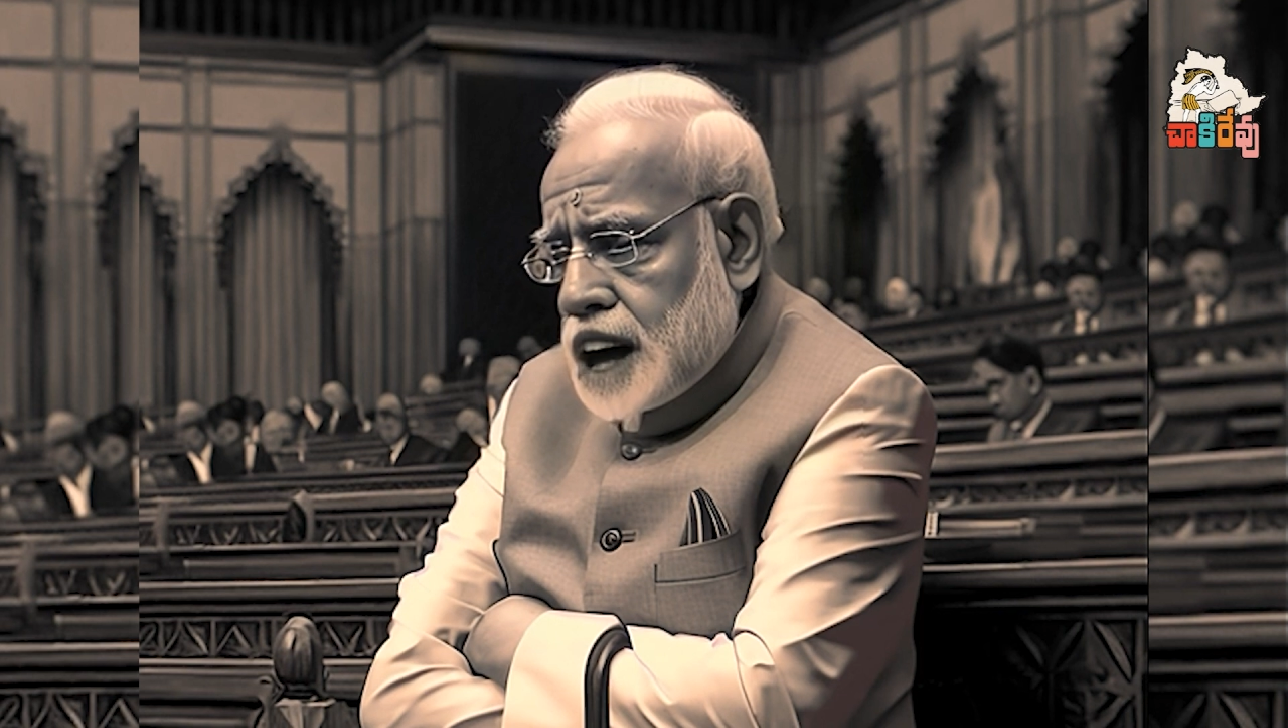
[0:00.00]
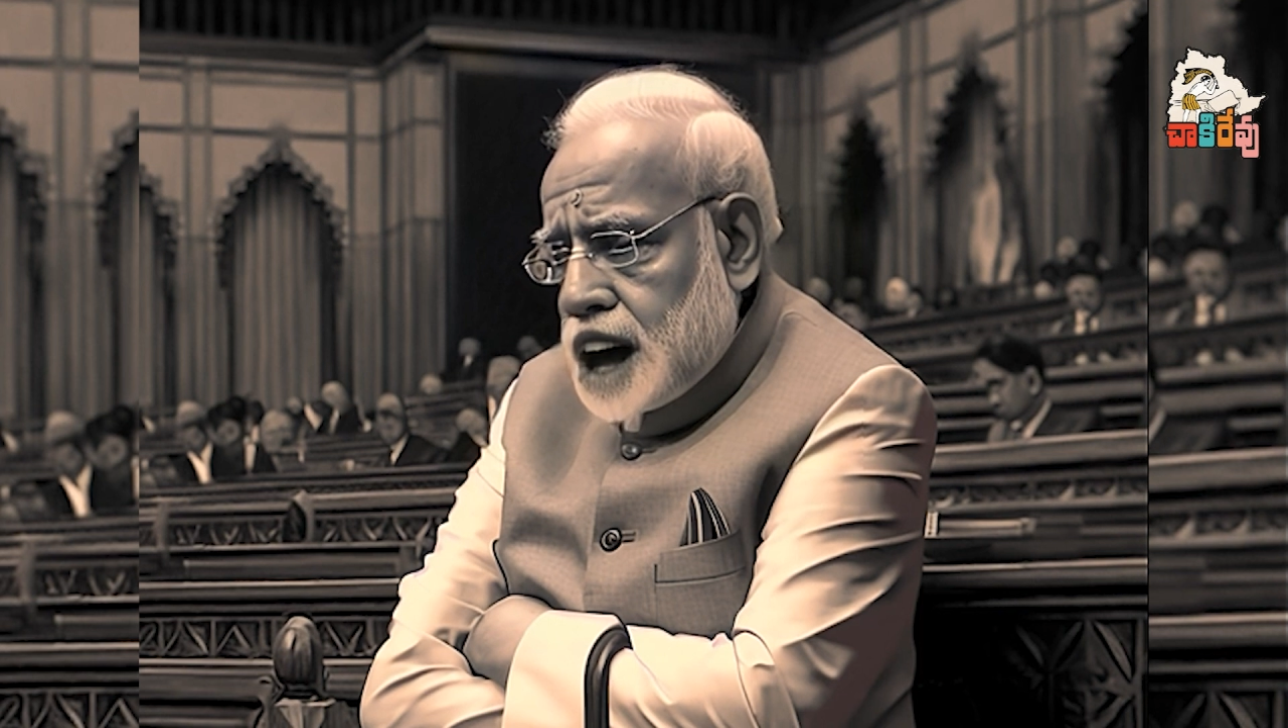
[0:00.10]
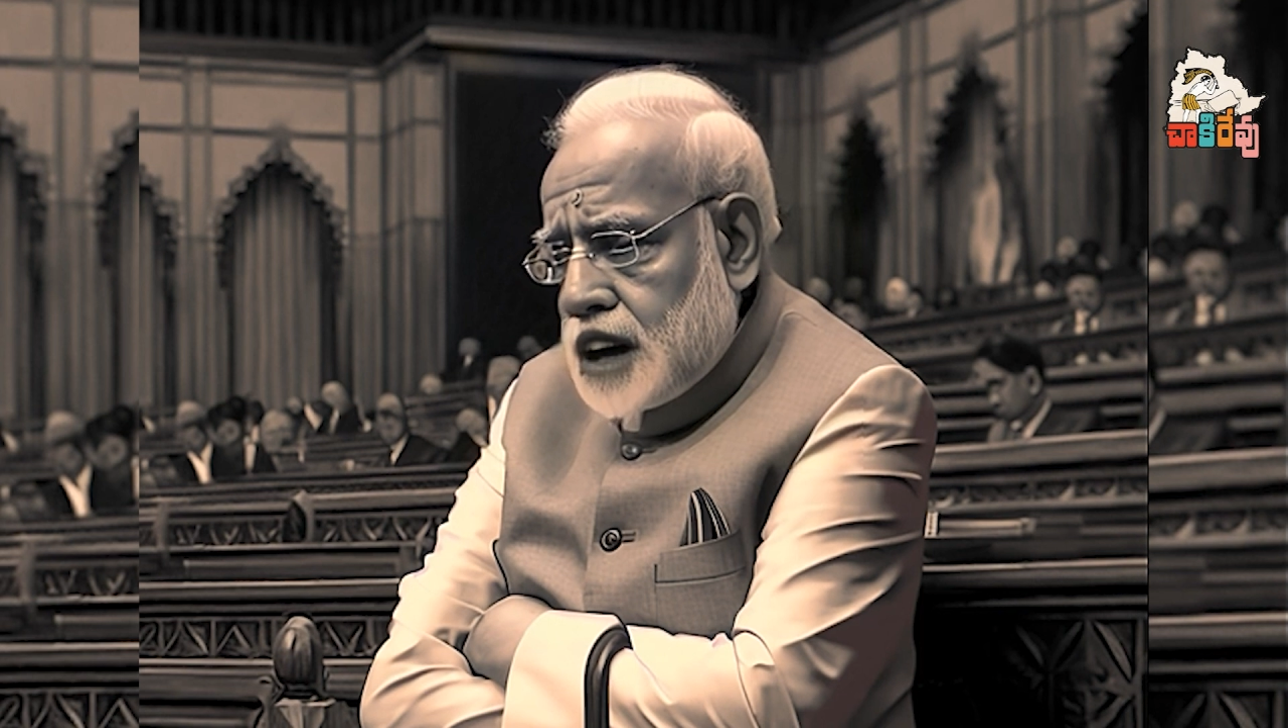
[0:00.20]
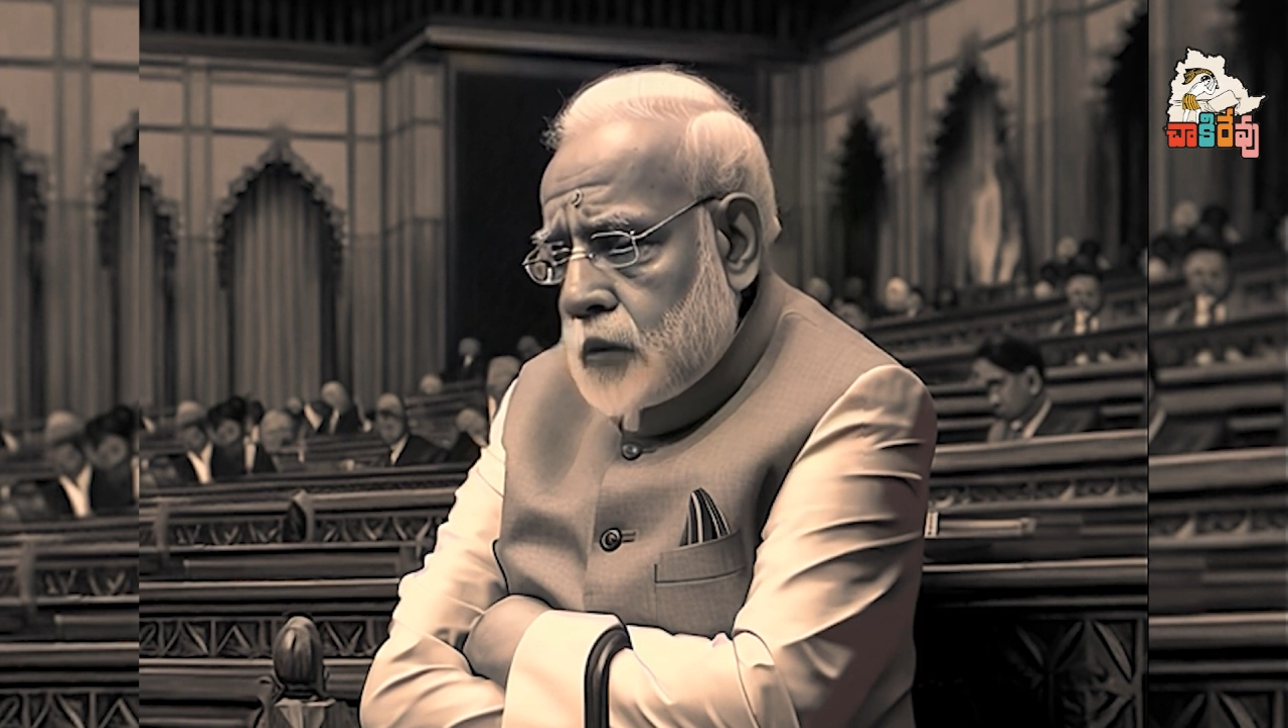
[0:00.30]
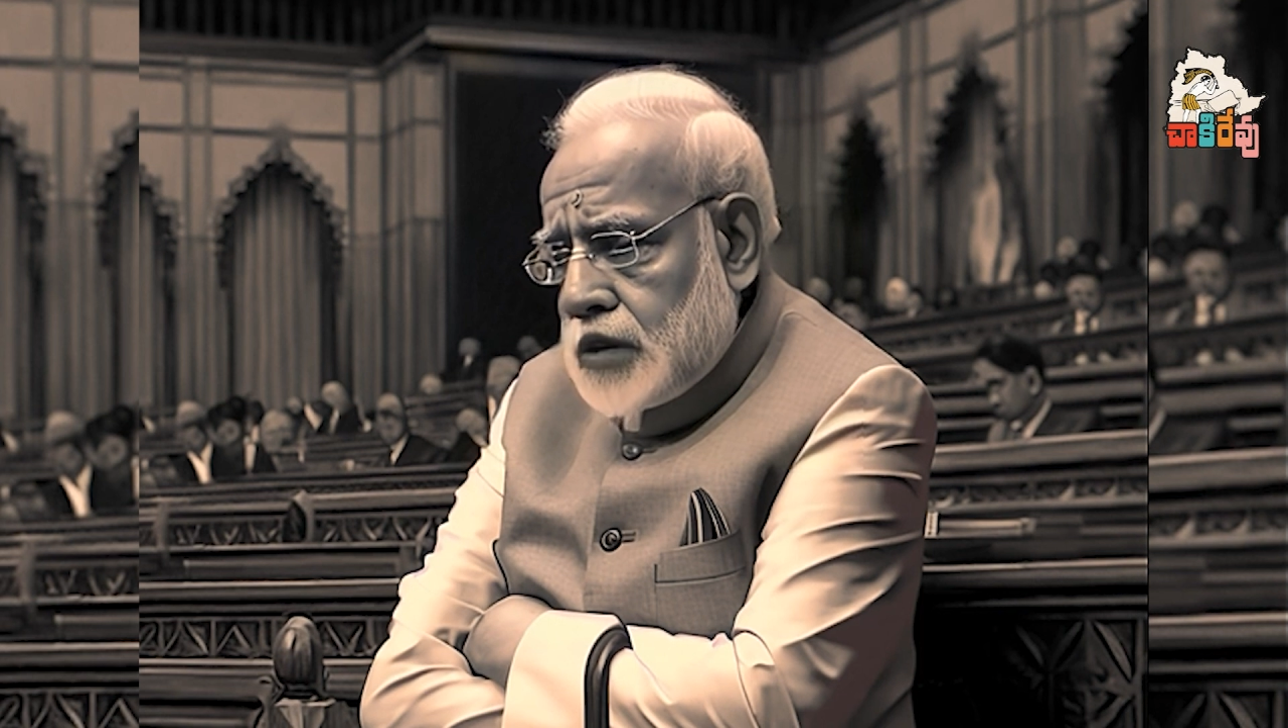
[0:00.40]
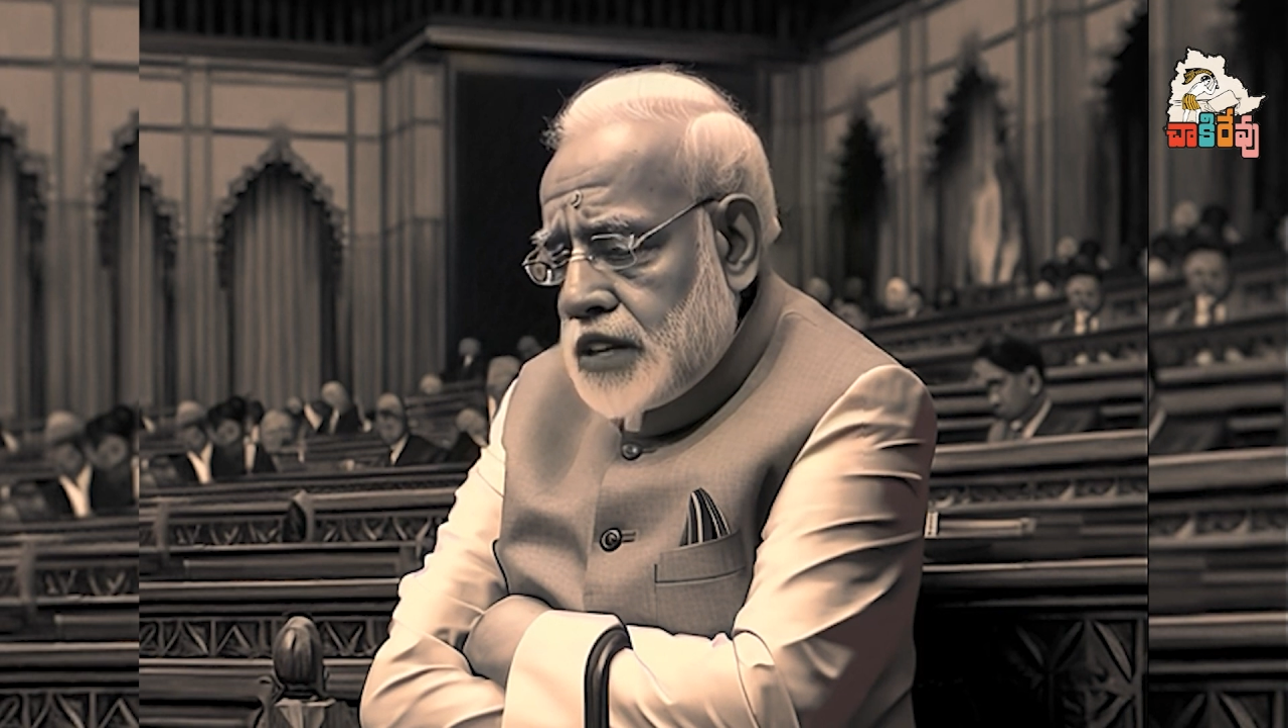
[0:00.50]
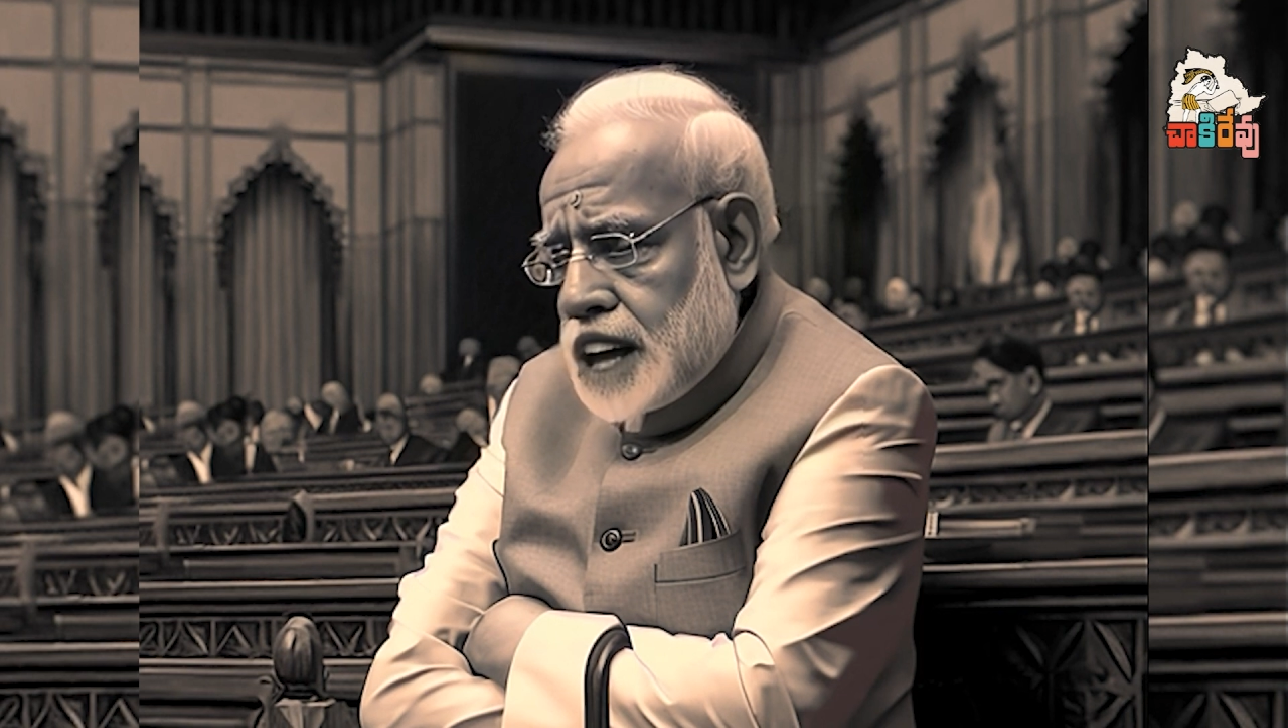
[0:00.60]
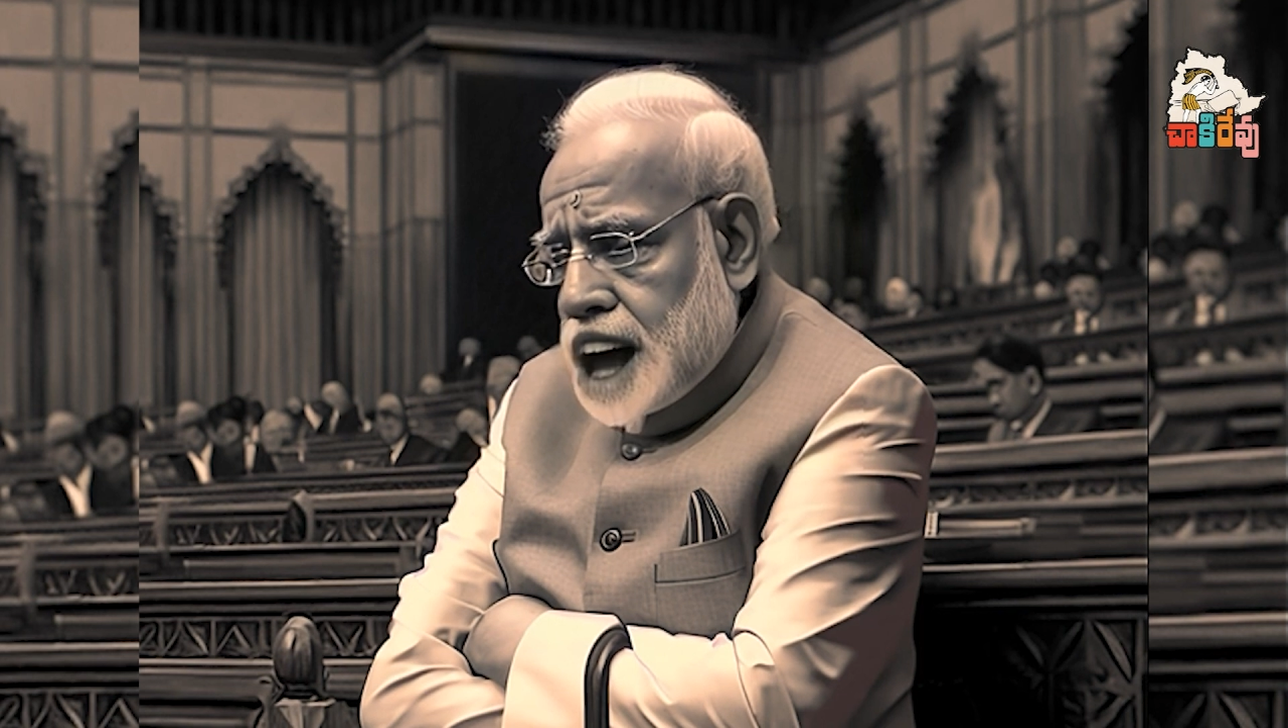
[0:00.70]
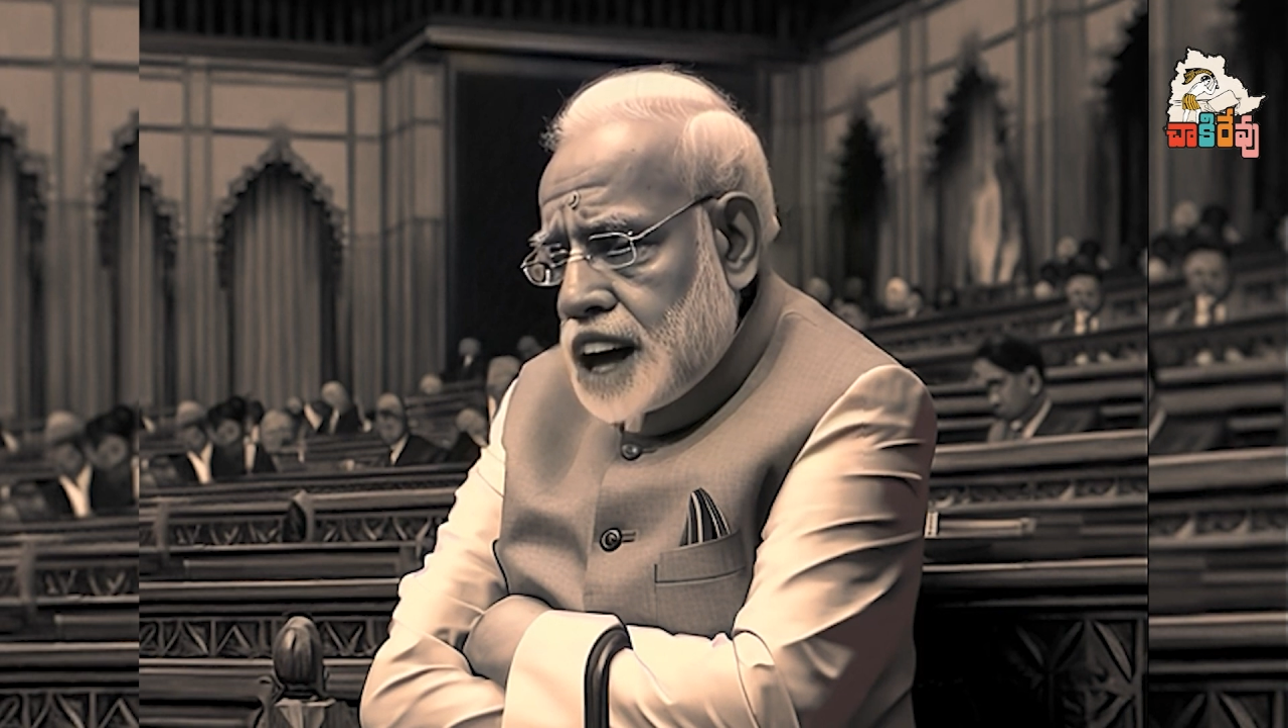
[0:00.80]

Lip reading: high-quality